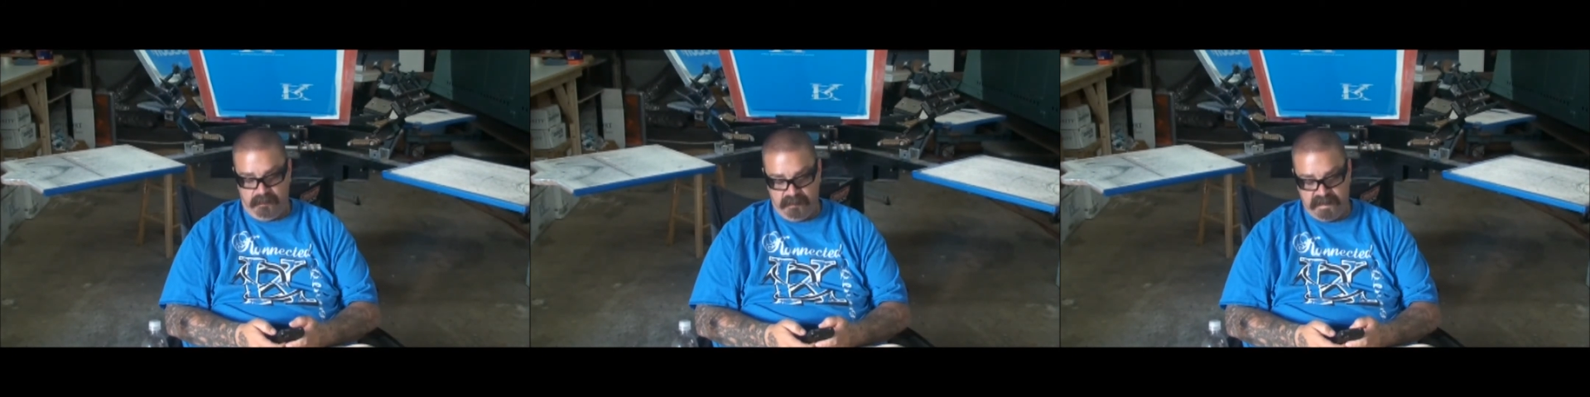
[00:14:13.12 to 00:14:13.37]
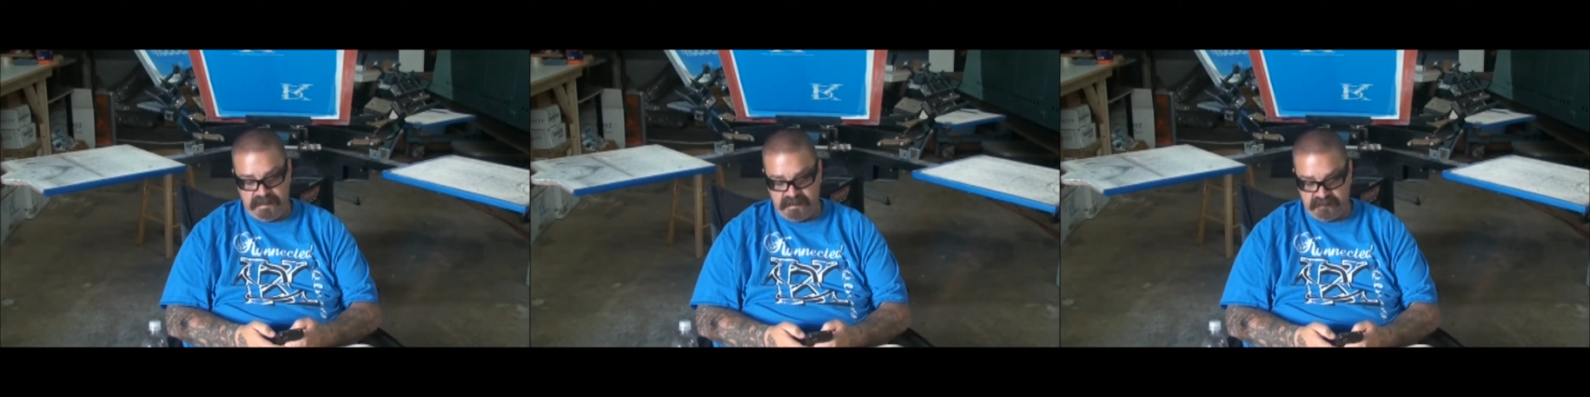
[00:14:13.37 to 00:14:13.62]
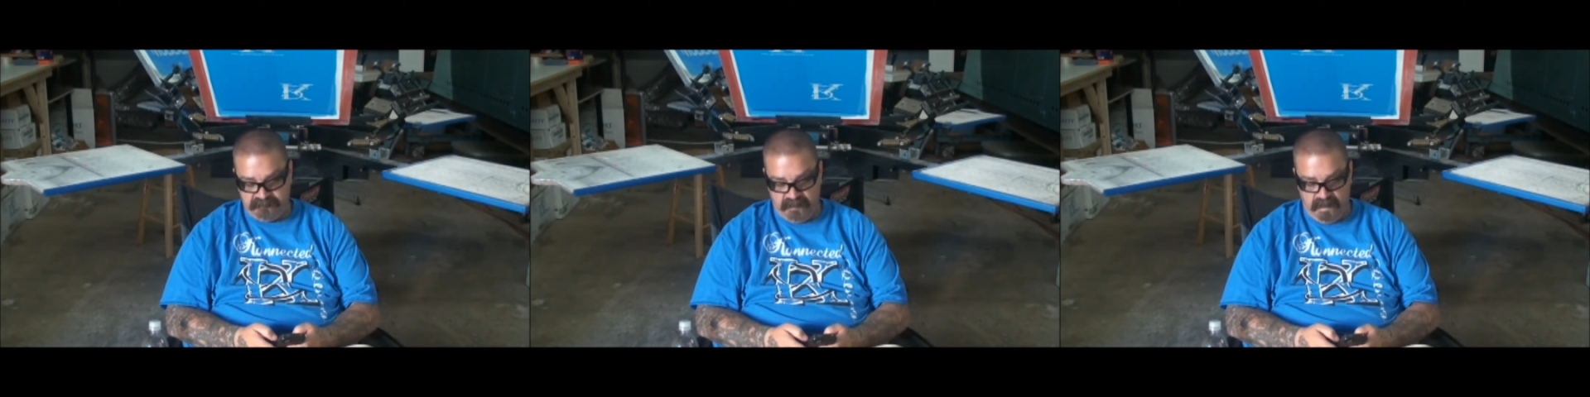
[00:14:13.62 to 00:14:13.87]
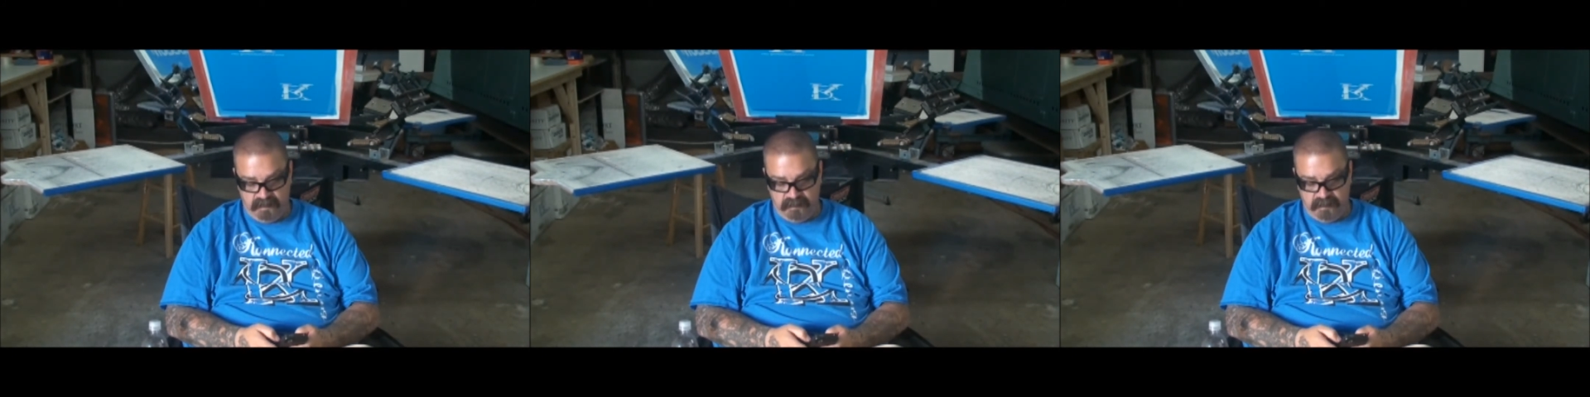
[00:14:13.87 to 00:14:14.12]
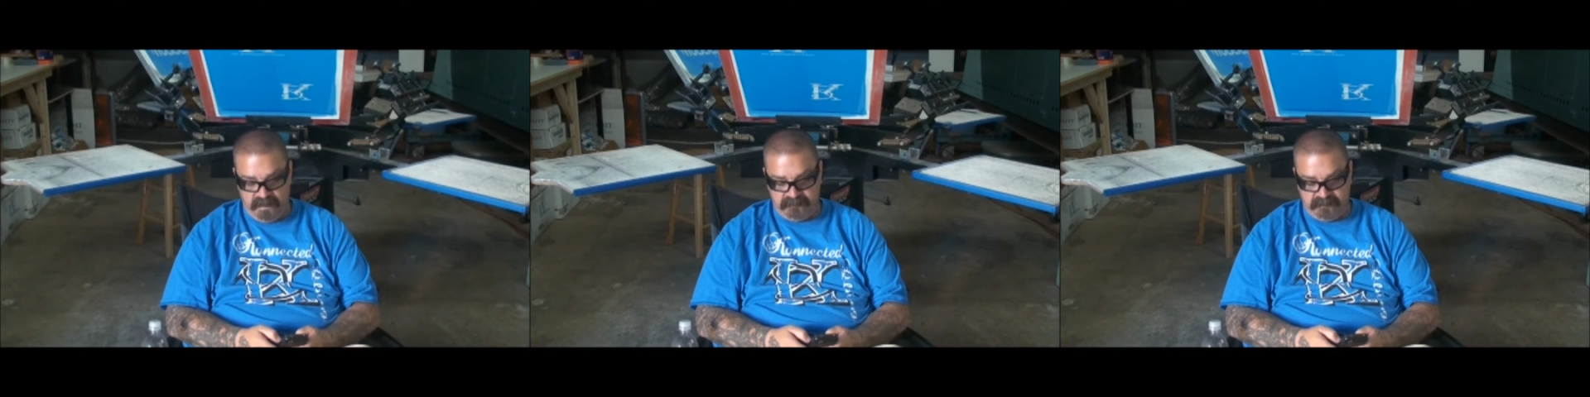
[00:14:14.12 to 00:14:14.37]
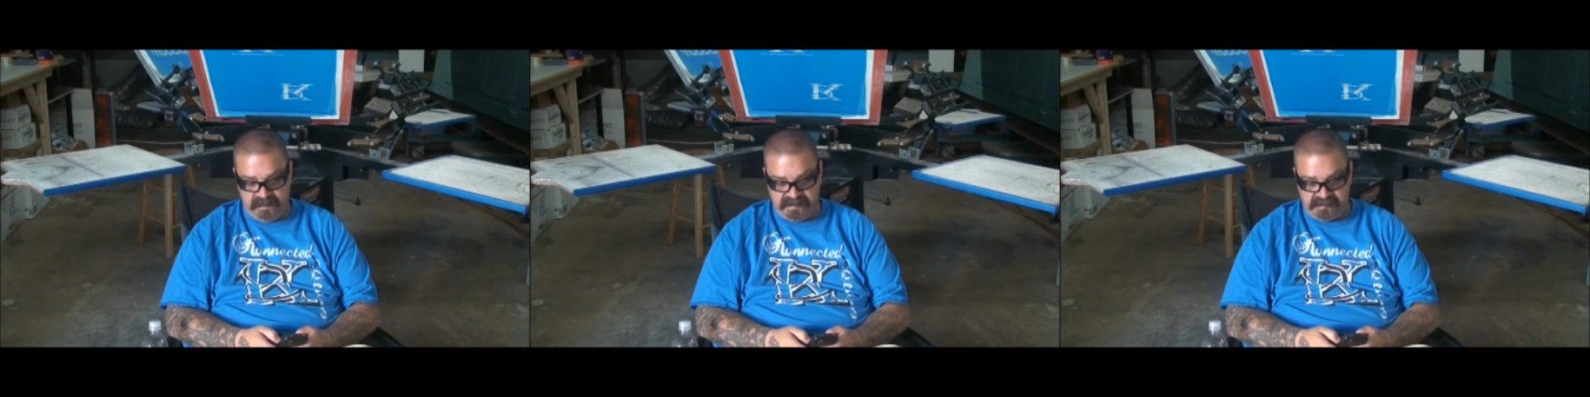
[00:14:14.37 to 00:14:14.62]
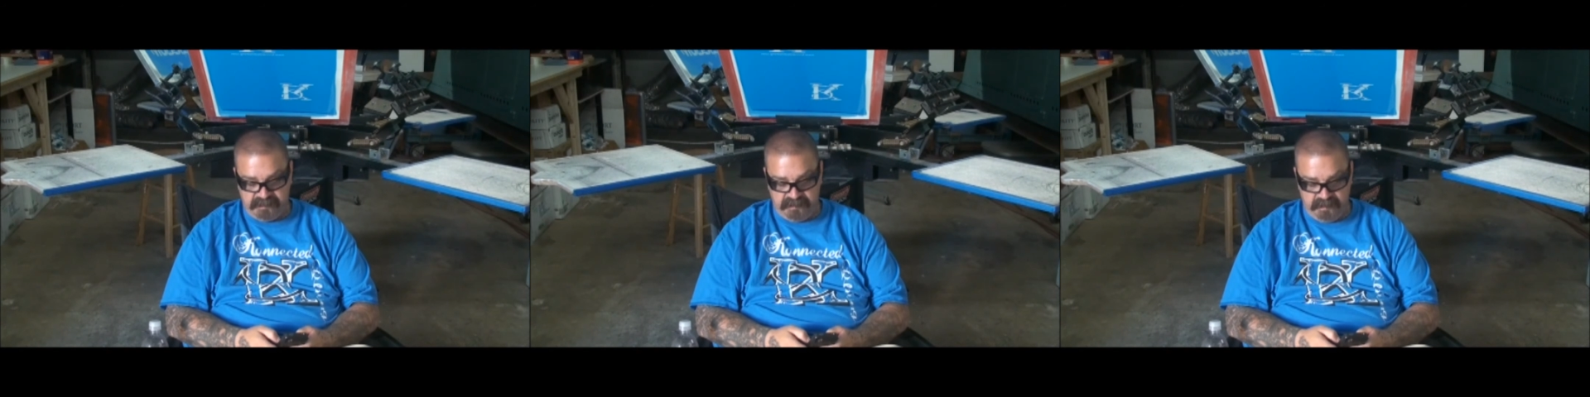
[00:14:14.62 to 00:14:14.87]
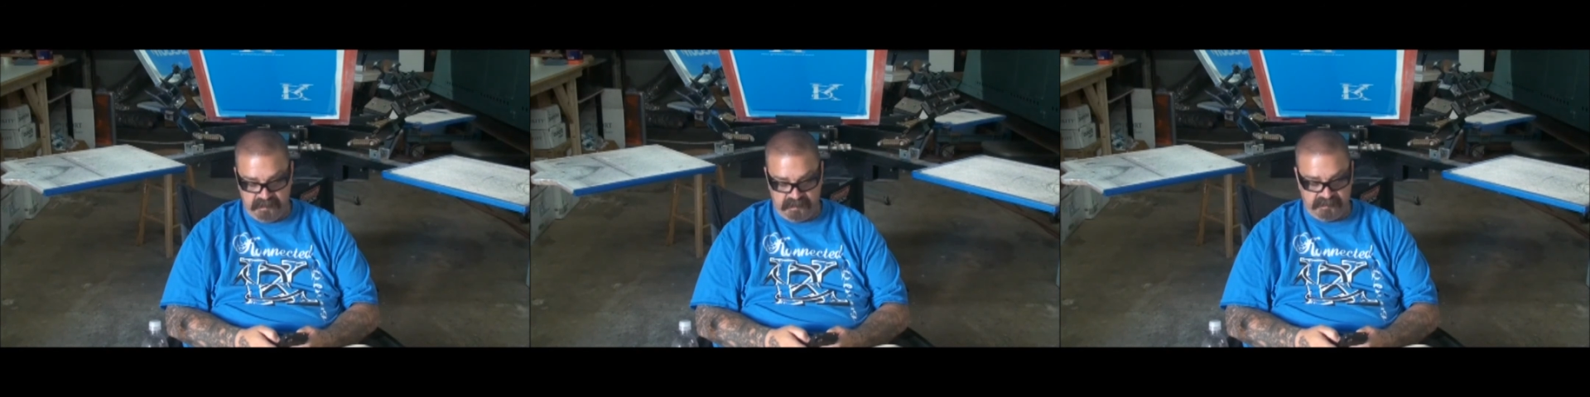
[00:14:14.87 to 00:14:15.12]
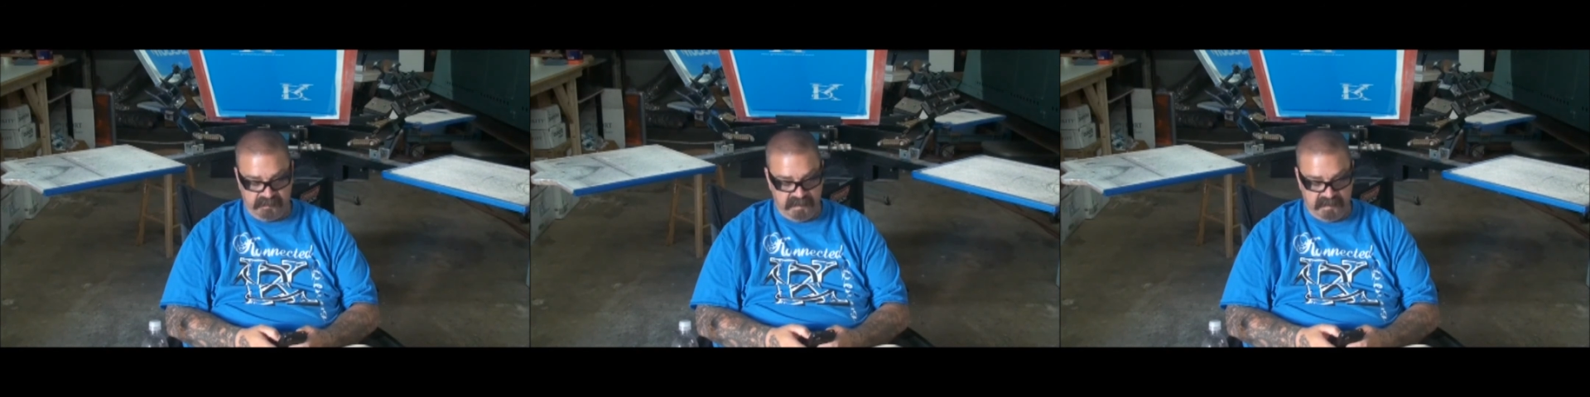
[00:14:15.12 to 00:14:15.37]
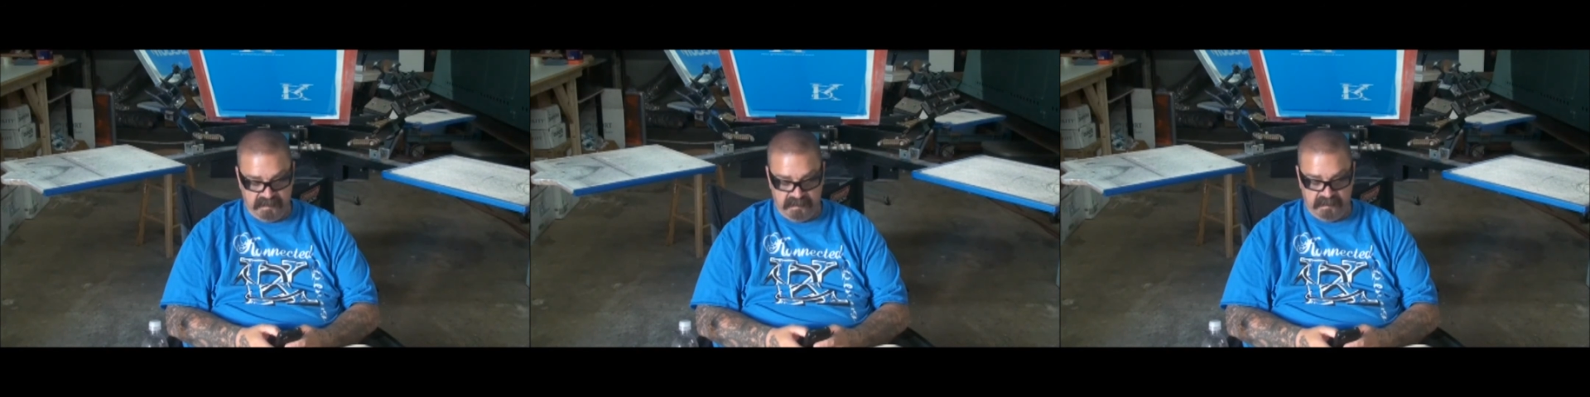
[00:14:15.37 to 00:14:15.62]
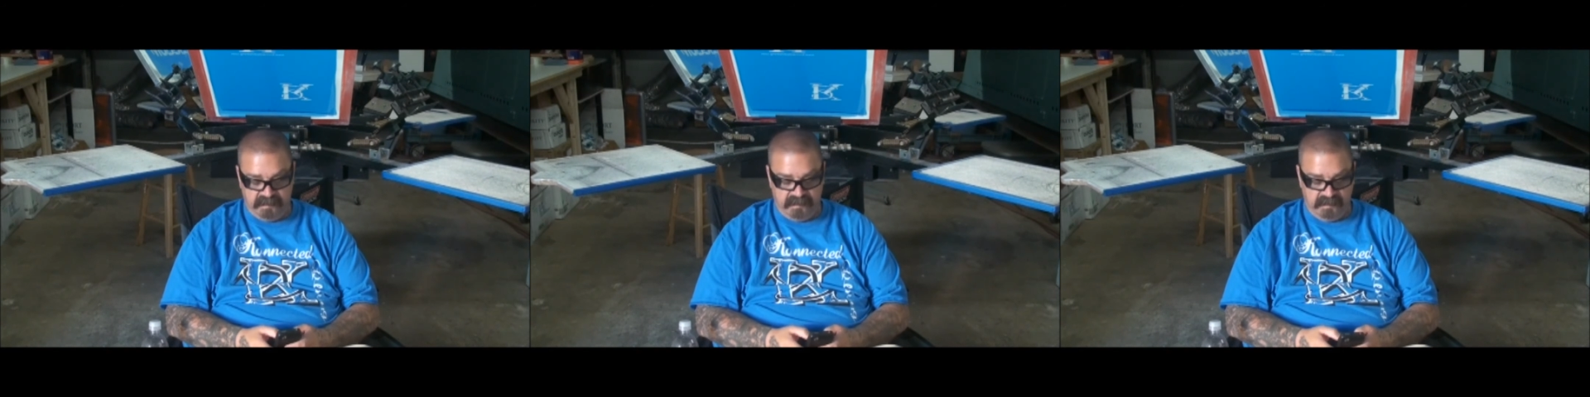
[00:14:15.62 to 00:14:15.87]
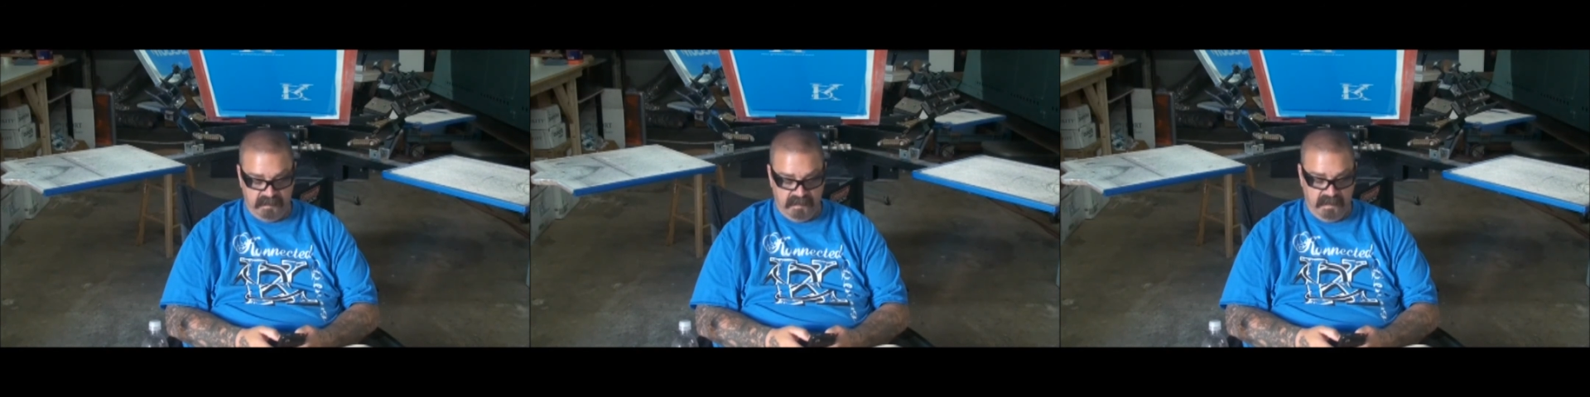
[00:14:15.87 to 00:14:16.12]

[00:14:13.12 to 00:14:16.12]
But you can follow him on Facebook, Twitter.